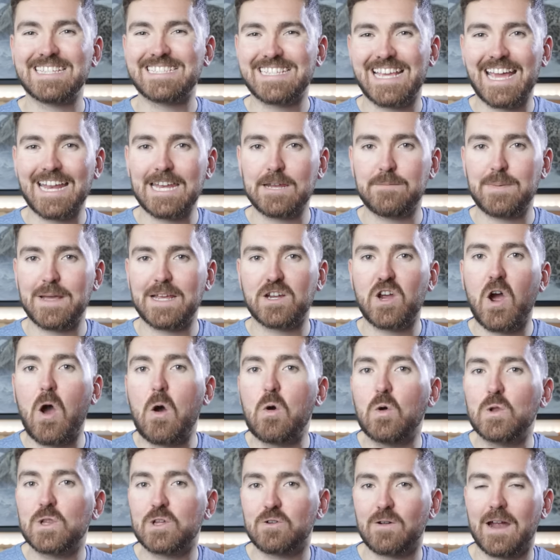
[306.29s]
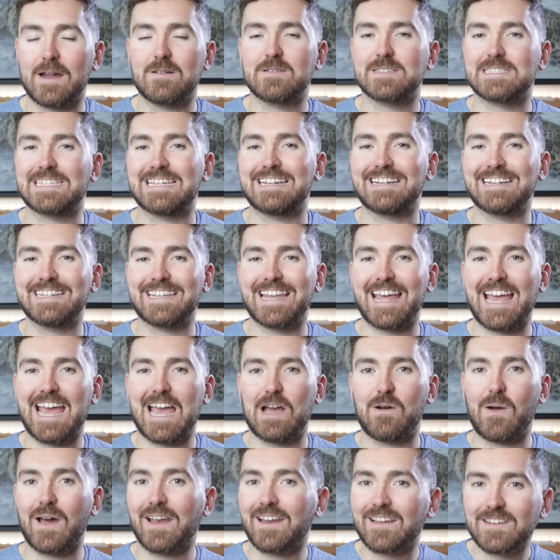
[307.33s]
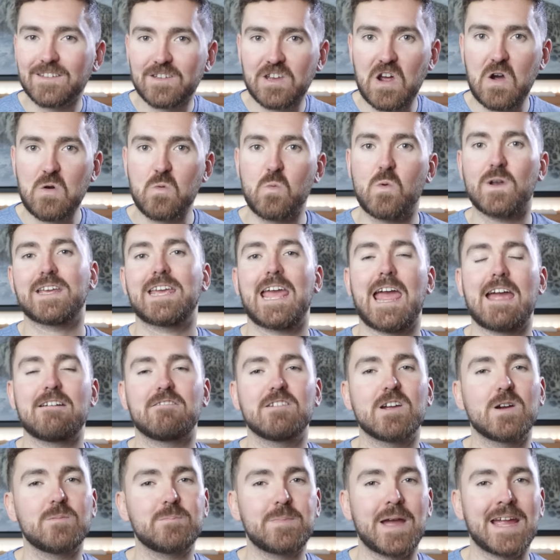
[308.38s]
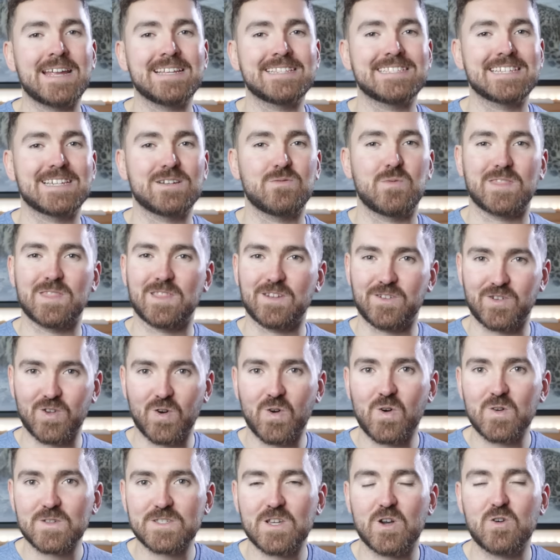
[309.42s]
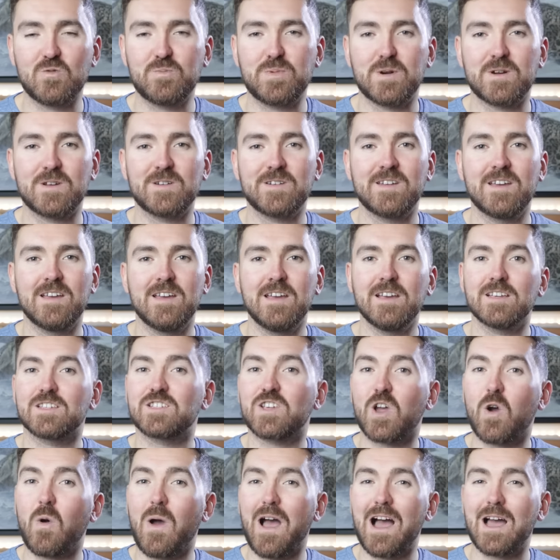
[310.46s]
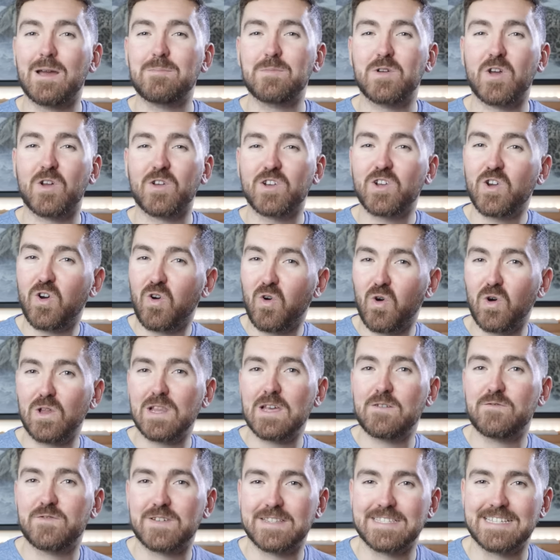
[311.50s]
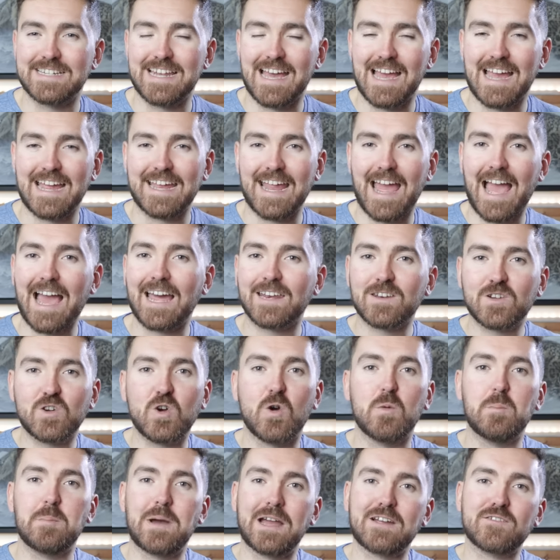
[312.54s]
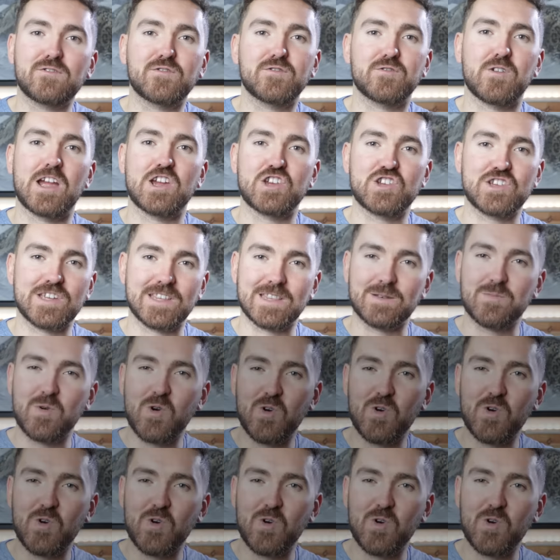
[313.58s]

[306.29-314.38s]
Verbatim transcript: It's getting a bit colder outside now and I don't want to carry on painting with the doors open so I'm going to call it for today and come back fresh in the